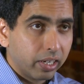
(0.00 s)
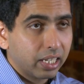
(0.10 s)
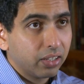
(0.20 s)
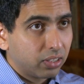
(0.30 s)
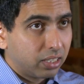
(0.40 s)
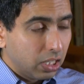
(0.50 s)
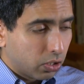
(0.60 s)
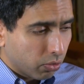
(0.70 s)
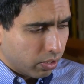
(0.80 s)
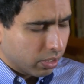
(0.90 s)
And it gives the
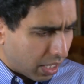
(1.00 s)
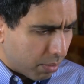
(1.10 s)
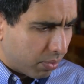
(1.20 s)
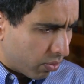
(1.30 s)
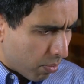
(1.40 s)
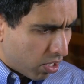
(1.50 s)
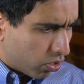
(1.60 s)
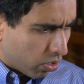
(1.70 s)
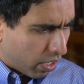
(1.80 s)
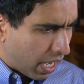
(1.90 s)
teacher real-time
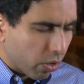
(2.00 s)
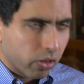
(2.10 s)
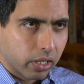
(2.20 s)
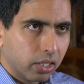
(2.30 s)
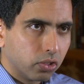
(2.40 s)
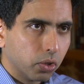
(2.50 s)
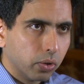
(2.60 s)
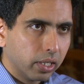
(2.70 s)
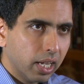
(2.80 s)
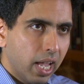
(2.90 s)
information on how are the kids doing.